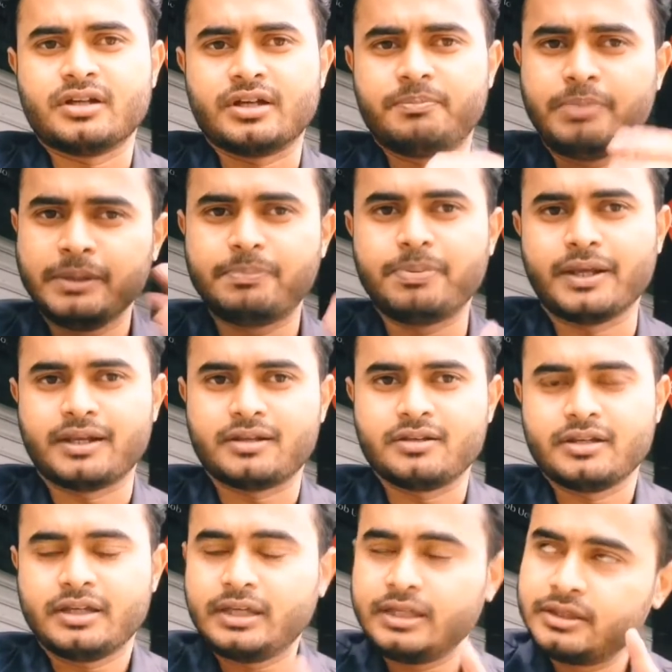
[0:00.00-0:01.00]
people
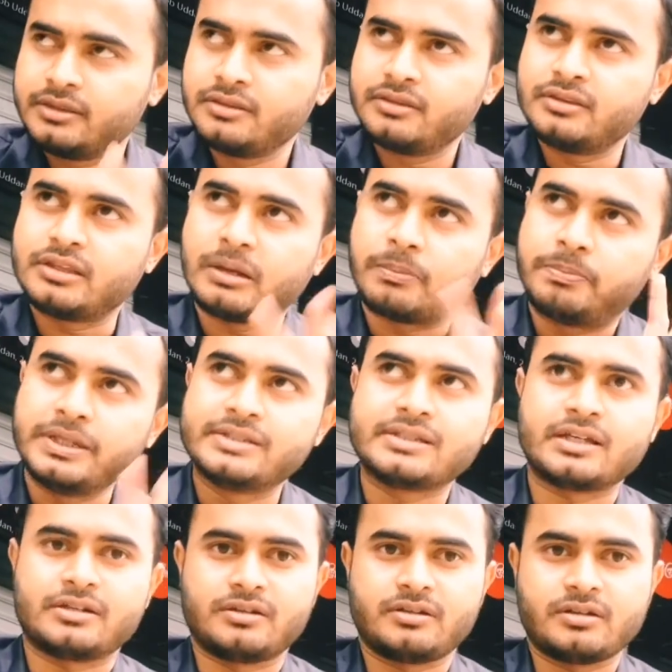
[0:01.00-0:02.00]
in the
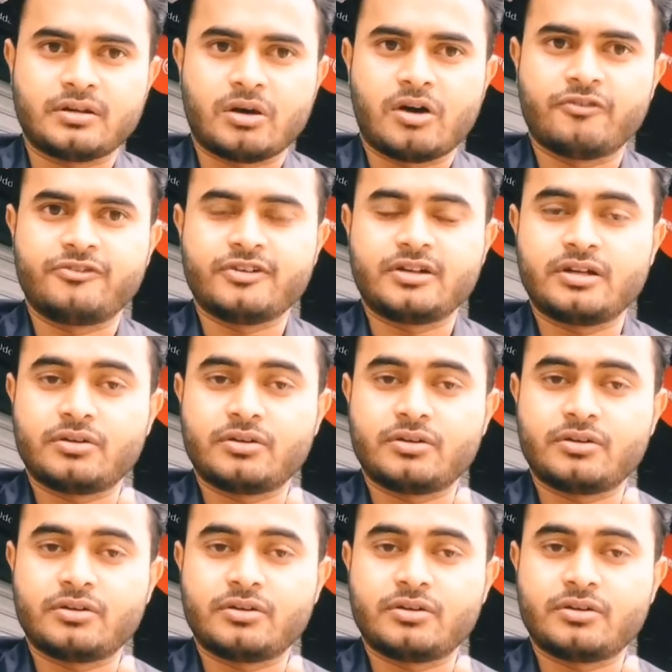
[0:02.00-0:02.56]
prison of